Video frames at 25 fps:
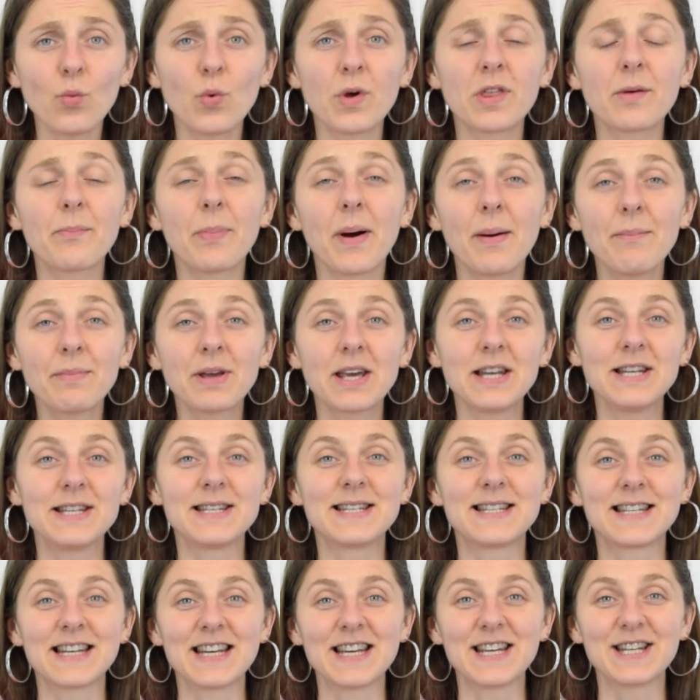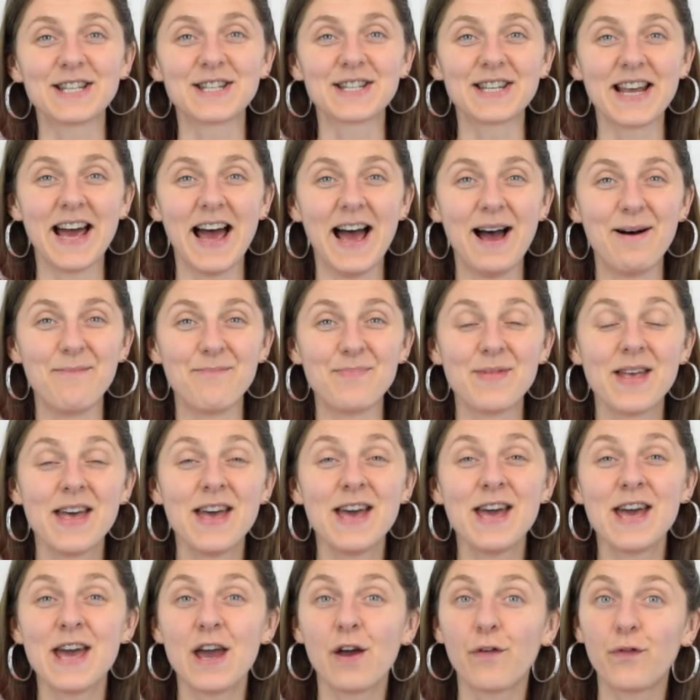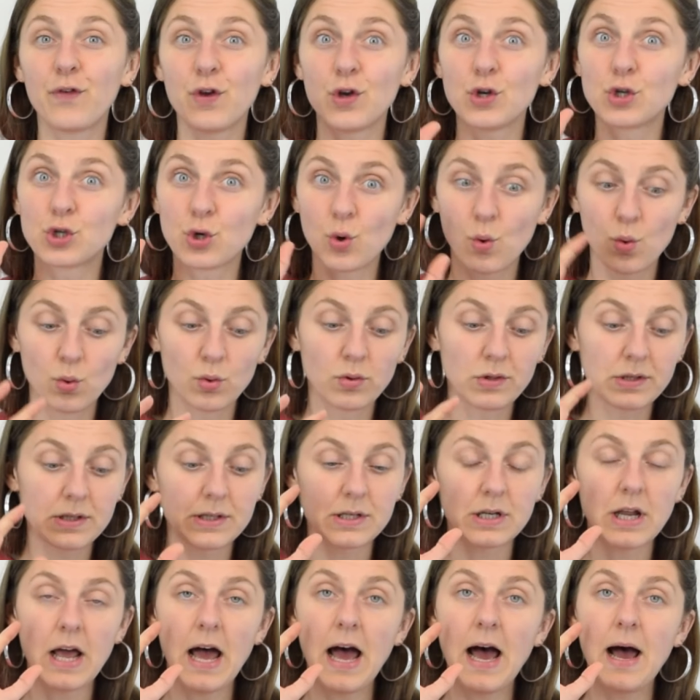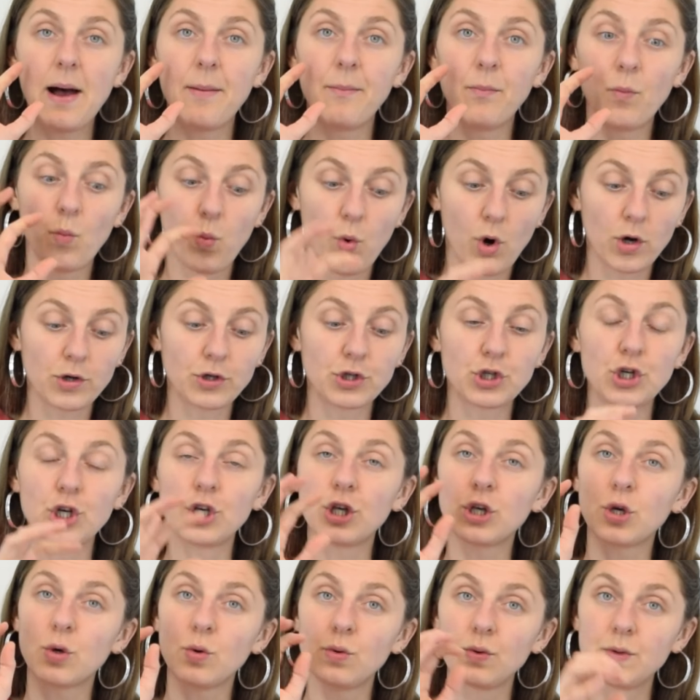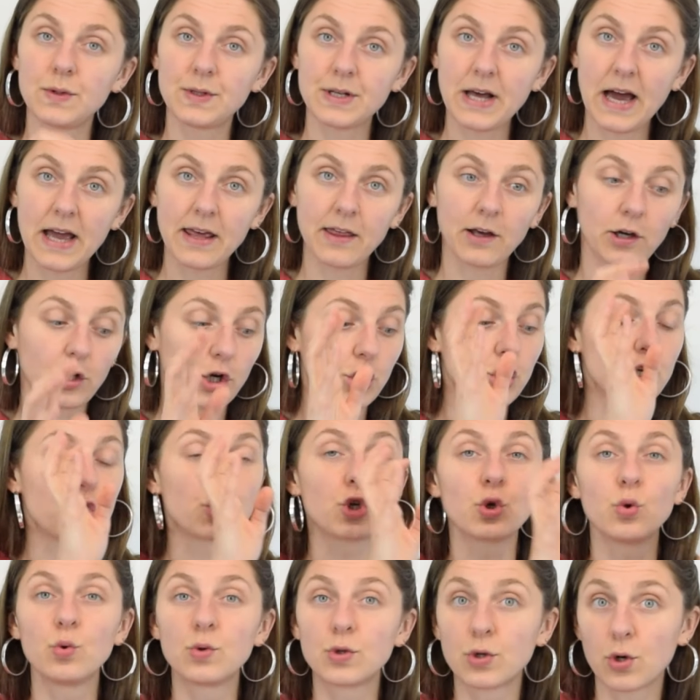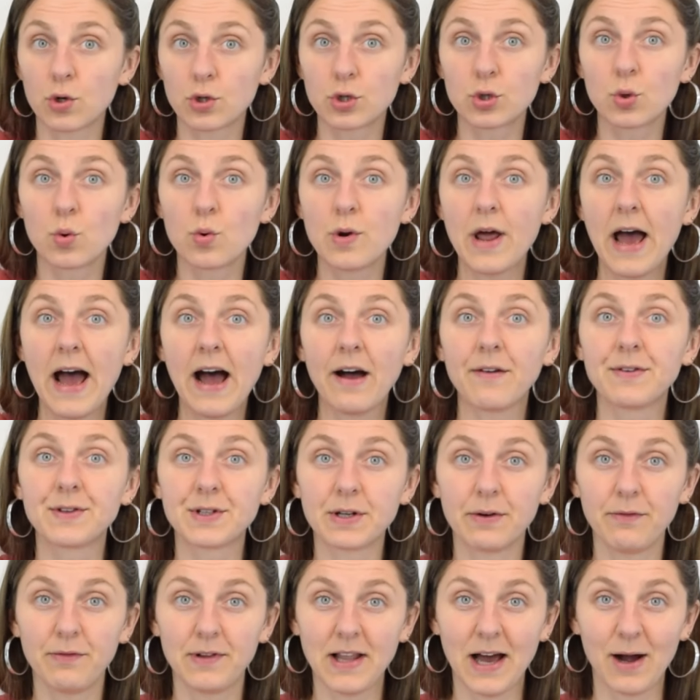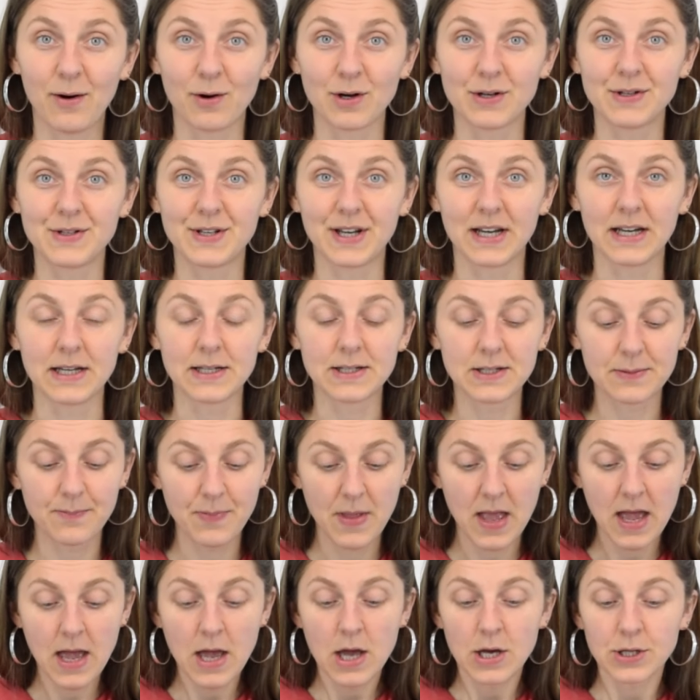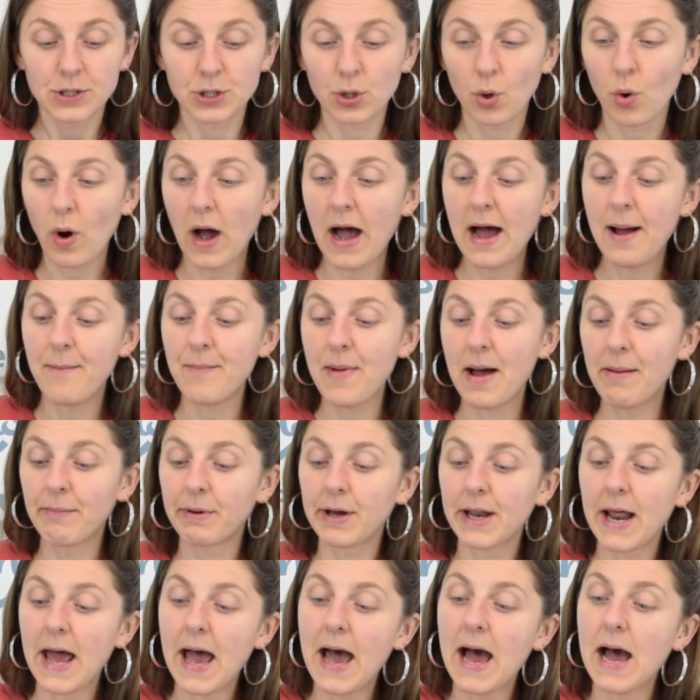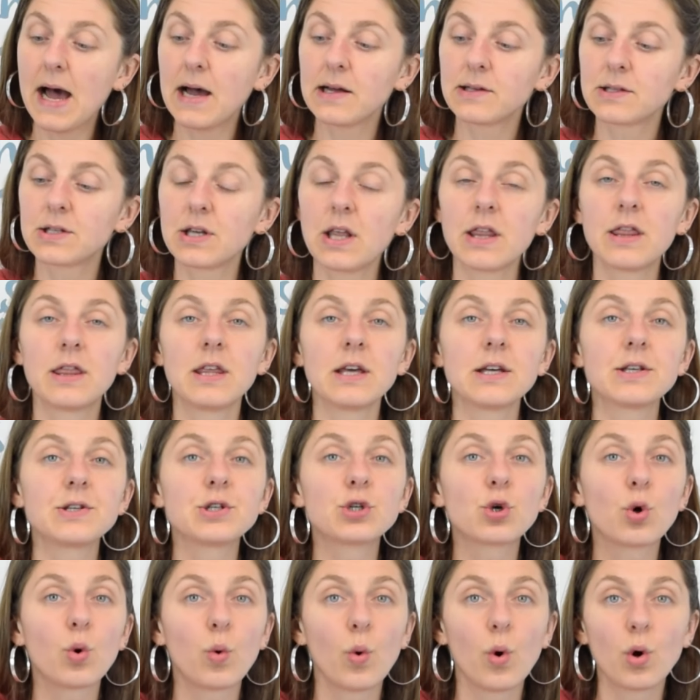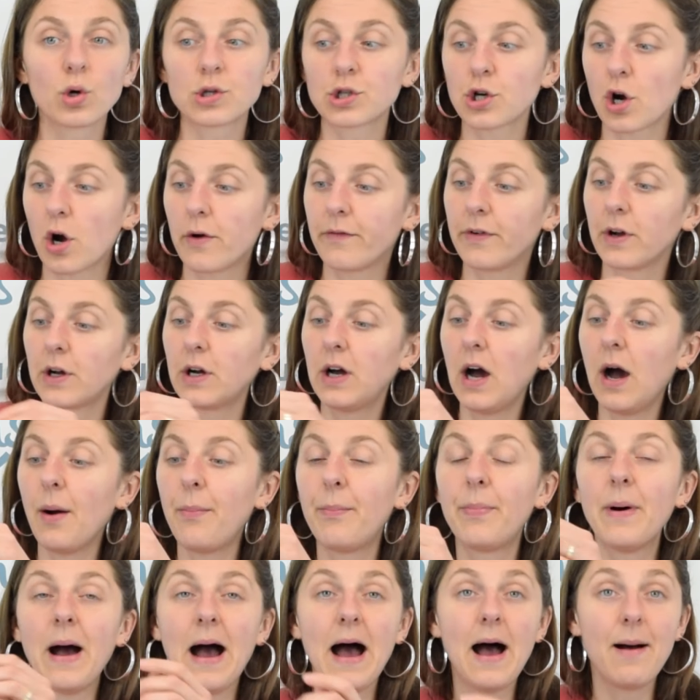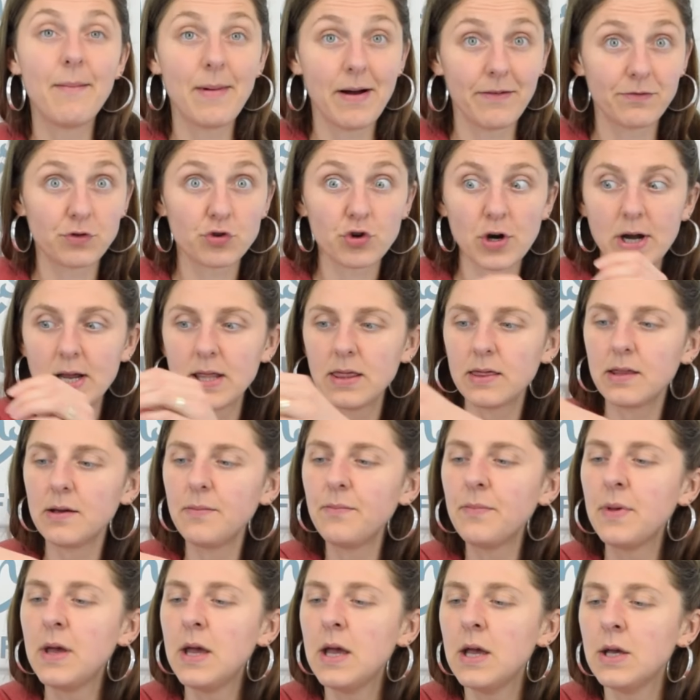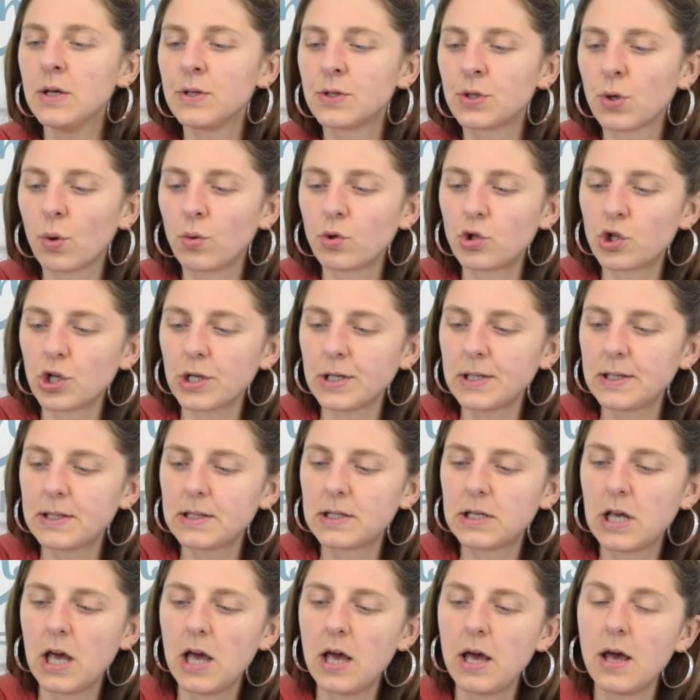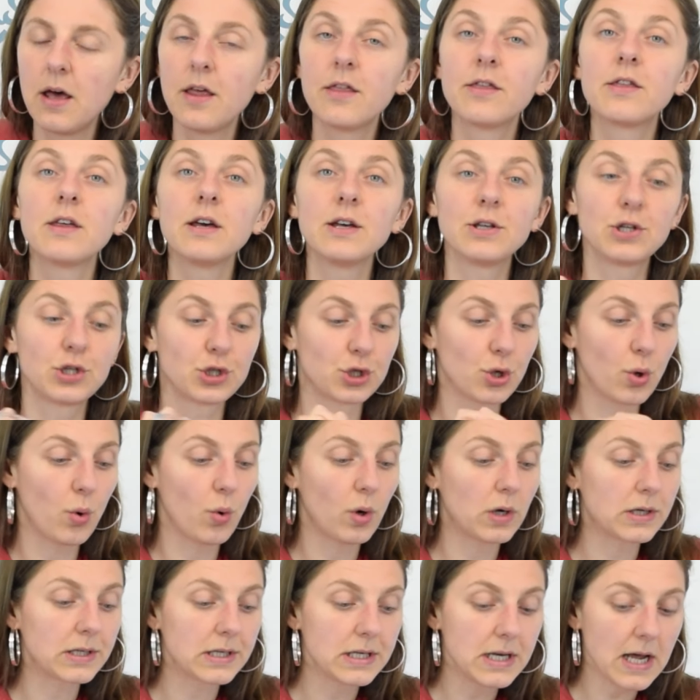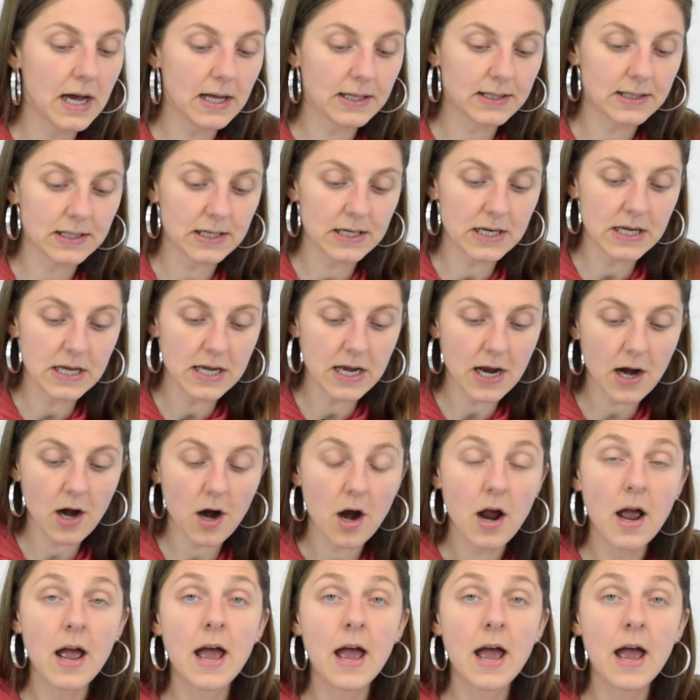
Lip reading: the pumpkin seeds, if you don't want to use either cashews or don't have sunflower seeds. So I'm going to add this 1/4 cup. I've drained them, so just the soaked nuts in here,